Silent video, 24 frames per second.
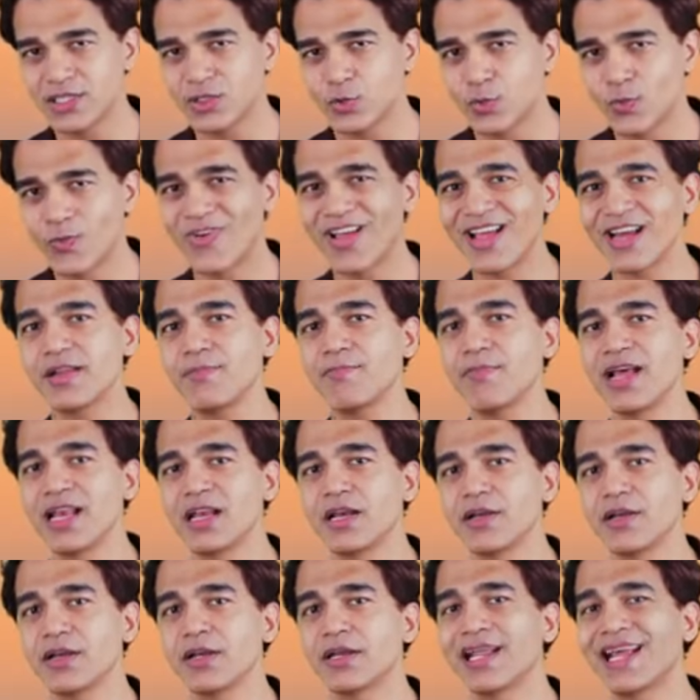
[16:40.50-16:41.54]
this very
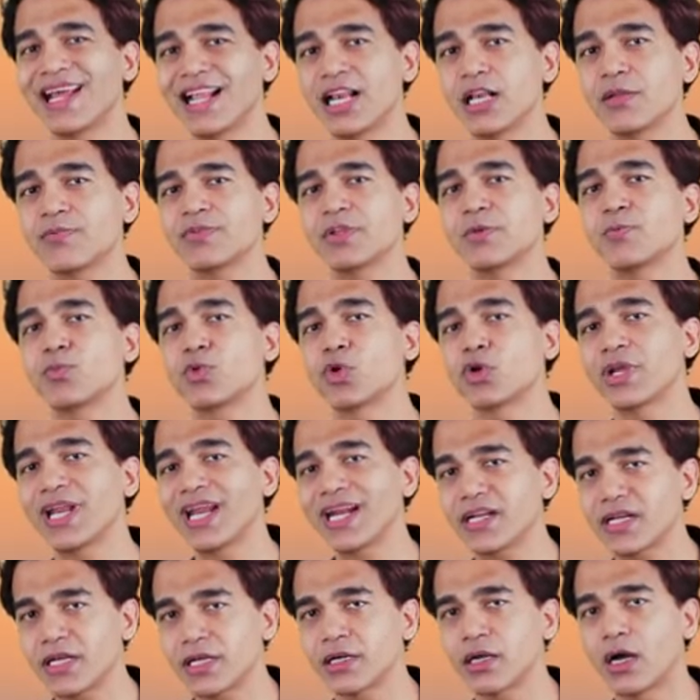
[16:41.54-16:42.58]
melanin helps in
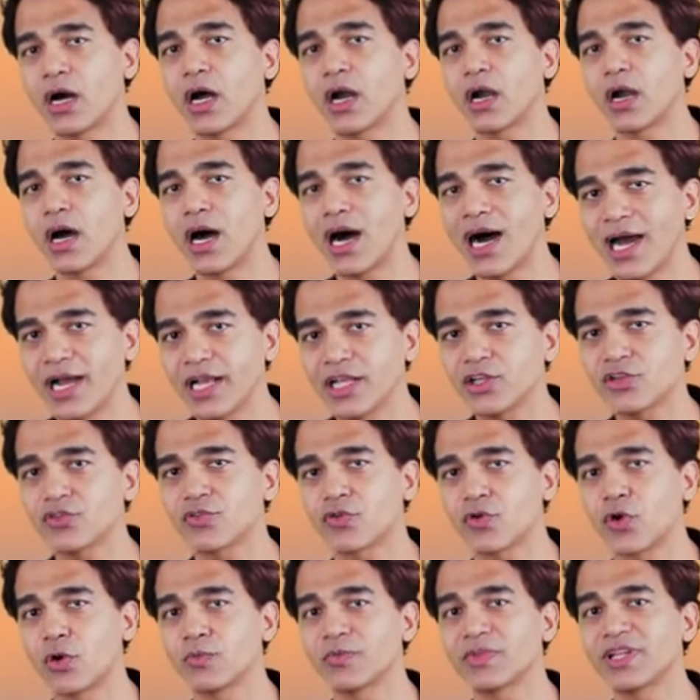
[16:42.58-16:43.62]
protecting our
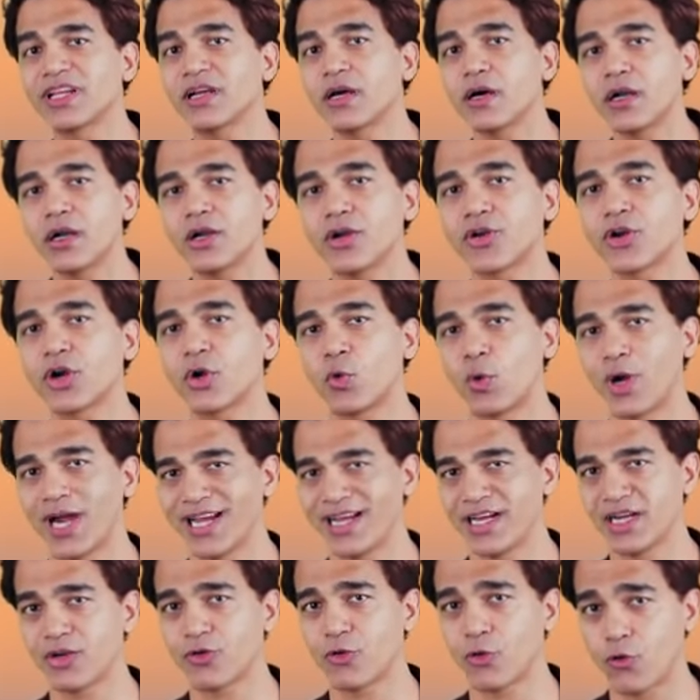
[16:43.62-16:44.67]
eyes from the
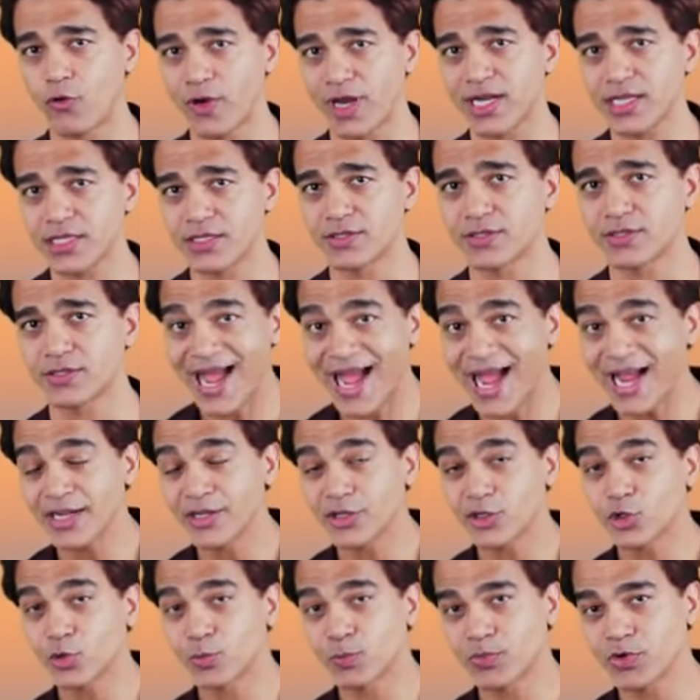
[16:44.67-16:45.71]
ultraviolet rays.
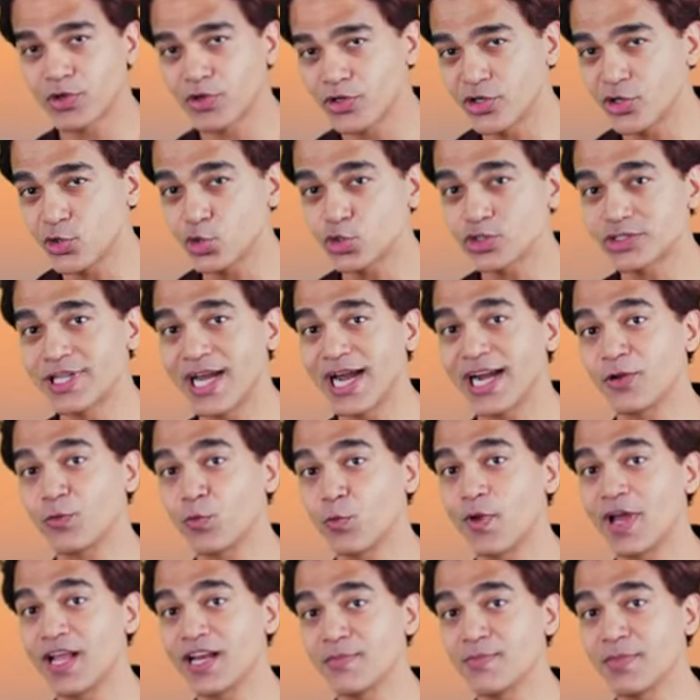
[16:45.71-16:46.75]
And to produce
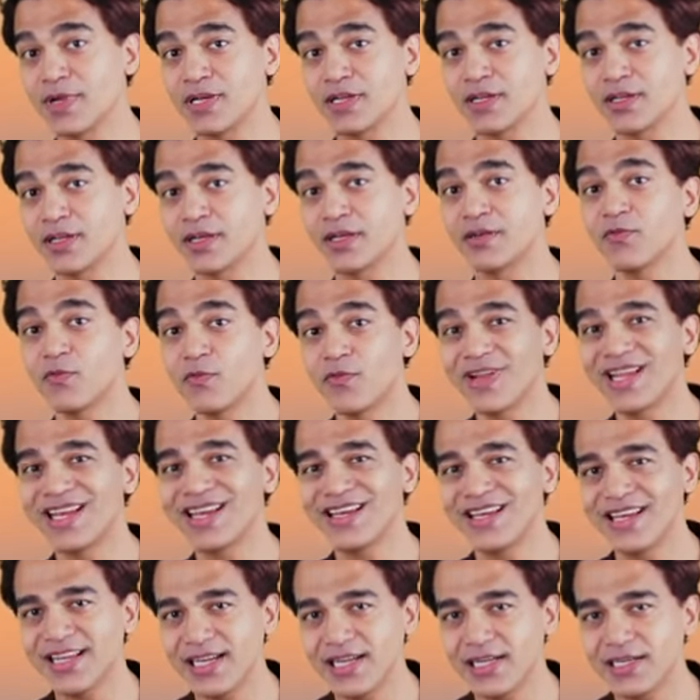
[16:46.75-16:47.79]
that very melanin,
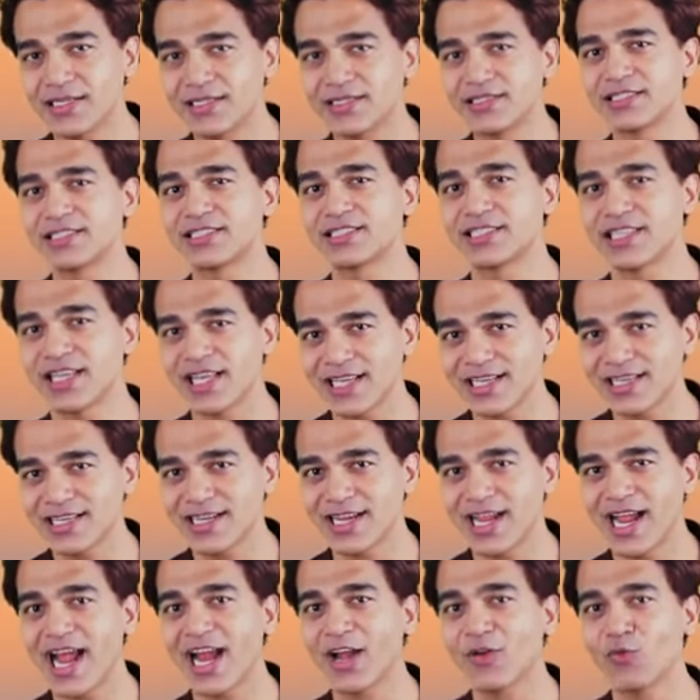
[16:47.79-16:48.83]
we need
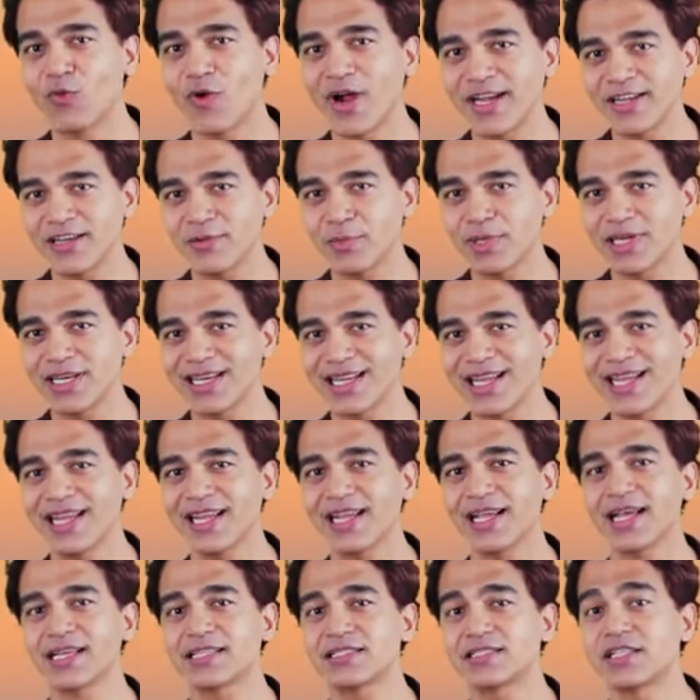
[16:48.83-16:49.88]
zinc and vitamin
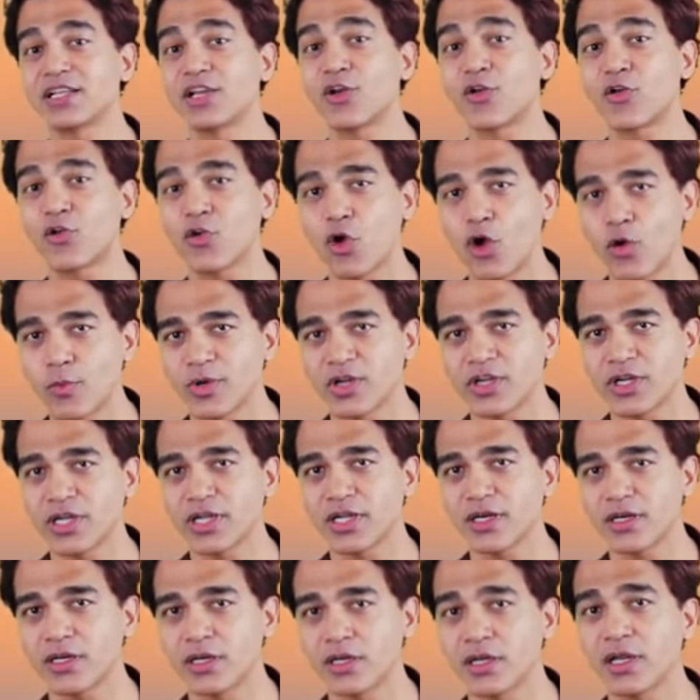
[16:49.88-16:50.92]
A as the raw
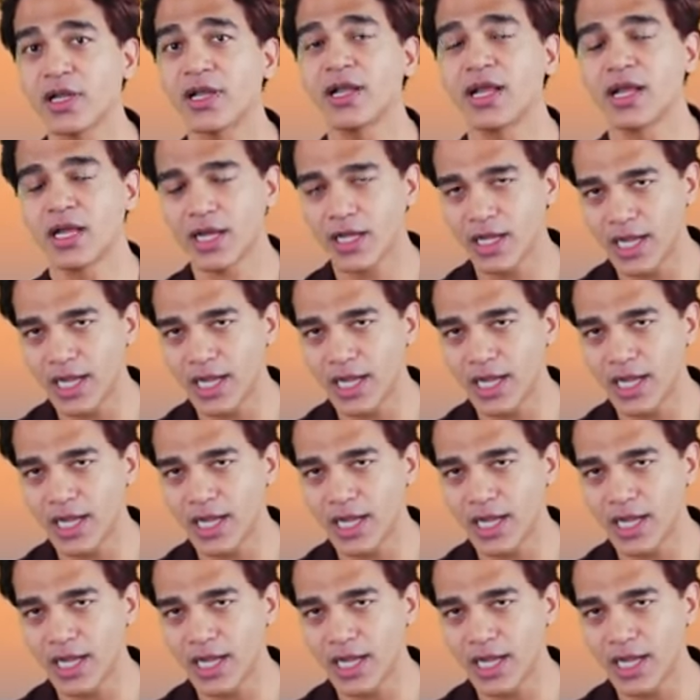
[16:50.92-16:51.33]
material.